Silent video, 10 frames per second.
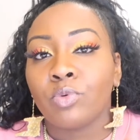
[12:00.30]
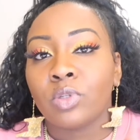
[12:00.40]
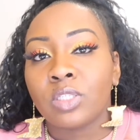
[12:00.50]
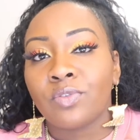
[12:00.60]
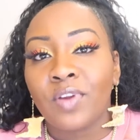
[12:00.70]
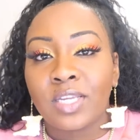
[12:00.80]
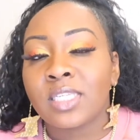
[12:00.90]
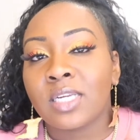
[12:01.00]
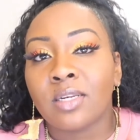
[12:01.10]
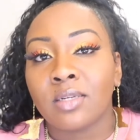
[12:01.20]
pool. It's
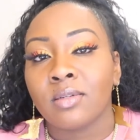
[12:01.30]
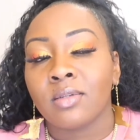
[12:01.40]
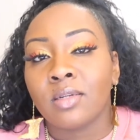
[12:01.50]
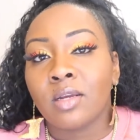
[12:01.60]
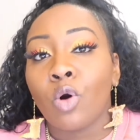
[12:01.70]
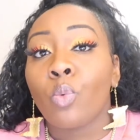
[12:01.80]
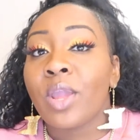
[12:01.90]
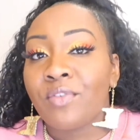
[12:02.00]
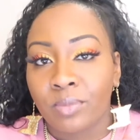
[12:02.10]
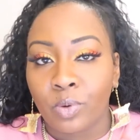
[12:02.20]
facing
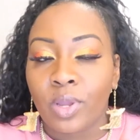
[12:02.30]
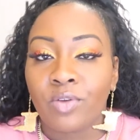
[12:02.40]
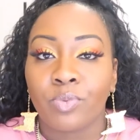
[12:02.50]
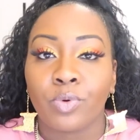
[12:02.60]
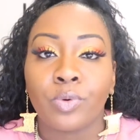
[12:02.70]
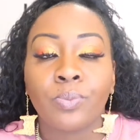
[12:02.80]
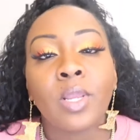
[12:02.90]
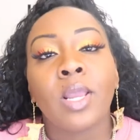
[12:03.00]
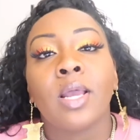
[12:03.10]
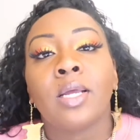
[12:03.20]
away from the wave pool.
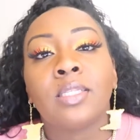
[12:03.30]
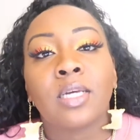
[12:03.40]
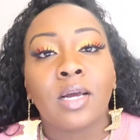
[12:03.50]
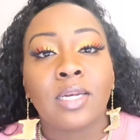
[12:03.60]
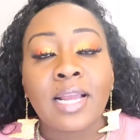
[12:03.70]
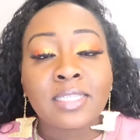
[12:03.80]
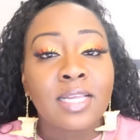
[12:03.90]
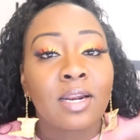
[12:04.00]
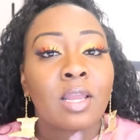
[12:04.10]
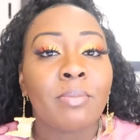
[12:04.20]
The next
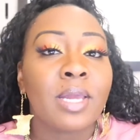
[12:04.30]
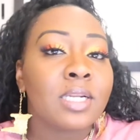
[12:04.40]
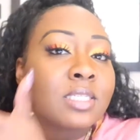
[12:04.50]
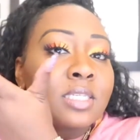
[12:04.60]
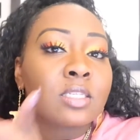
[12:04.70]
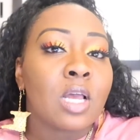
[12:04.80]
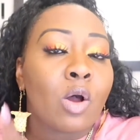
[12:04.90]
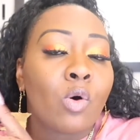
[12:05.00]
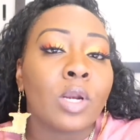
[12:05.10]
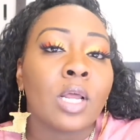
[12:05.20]
set of cabanas is
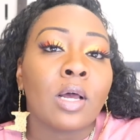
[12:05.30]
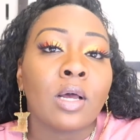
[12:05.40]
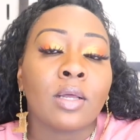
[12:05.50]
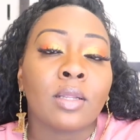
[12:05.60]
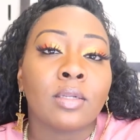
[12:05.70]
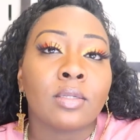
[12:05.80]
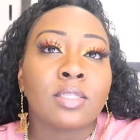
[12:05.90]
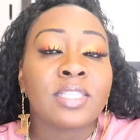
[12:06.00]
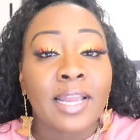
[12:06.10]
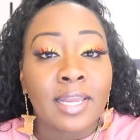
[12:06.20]
on the
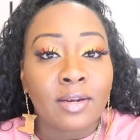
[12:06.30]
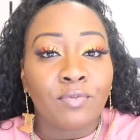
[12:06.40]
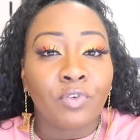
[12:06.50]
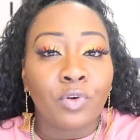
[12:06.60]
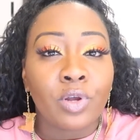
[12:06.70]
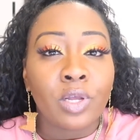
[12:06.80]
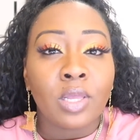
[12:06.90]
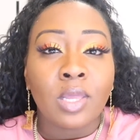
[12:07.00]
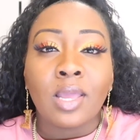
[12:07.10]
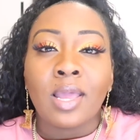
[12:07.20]
2nd floor
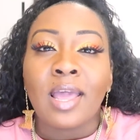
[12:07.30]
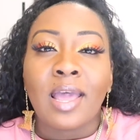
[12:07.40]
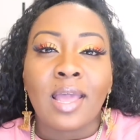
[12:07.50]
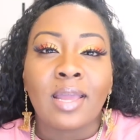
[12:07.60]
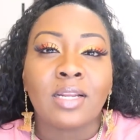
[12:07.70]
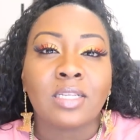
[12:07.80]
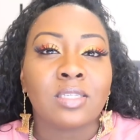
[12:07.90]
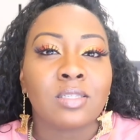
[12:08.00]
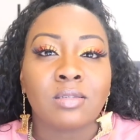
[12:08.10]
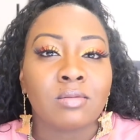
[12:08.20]
and
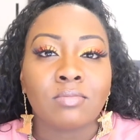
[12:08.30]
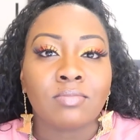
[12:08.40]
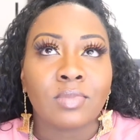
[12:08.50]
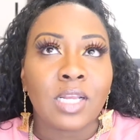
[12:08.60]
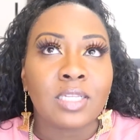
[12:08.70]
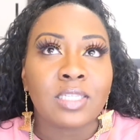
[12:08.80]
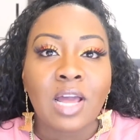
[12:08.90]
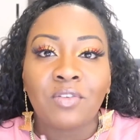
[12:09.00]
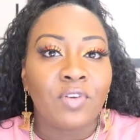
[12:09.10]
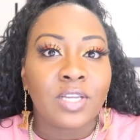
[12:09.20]
it's
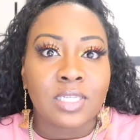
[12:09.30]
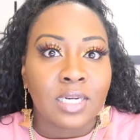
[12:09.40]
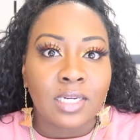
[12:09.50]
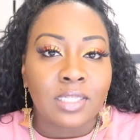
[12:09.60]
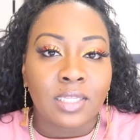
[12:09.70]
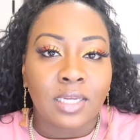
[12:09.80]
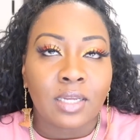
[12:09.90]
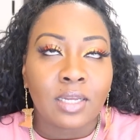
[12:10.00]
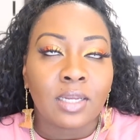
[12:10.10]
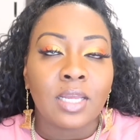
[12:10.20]
not facing
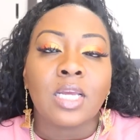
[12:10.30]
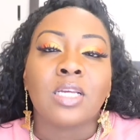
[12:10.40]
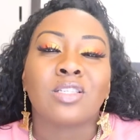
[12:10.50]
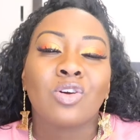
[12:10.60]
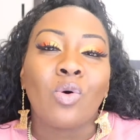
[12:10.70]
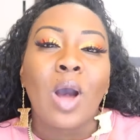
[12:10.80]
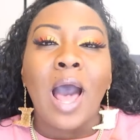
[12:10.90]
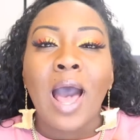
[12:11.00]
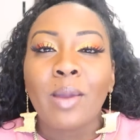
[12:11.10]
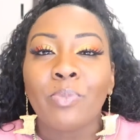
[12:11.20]
anything. So
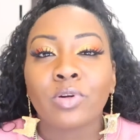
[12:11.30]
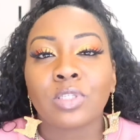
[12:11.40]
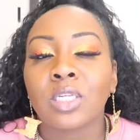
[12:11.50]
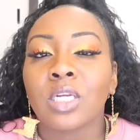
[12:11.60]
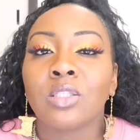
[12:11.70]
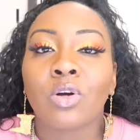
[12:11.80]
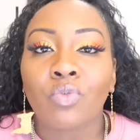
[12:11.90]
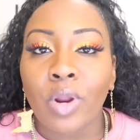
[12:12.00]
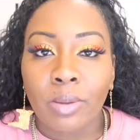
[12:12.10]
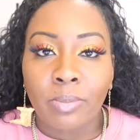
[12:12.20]
I personally
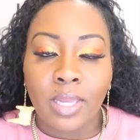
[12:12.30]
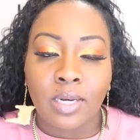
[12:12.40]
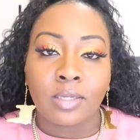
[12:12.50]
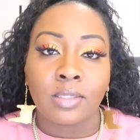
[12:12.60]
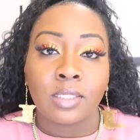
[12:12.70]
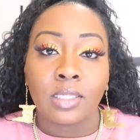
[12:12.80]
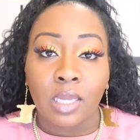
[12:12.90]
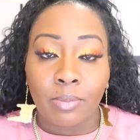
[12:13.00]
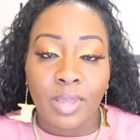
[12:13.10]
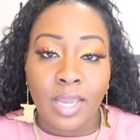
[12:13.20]
don't recommend the
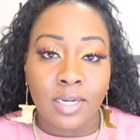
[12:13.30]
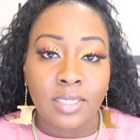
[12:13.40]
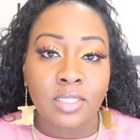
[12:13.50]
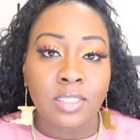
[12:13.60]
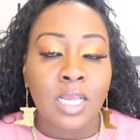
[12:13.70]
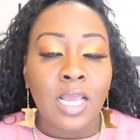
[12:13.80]
cabanas.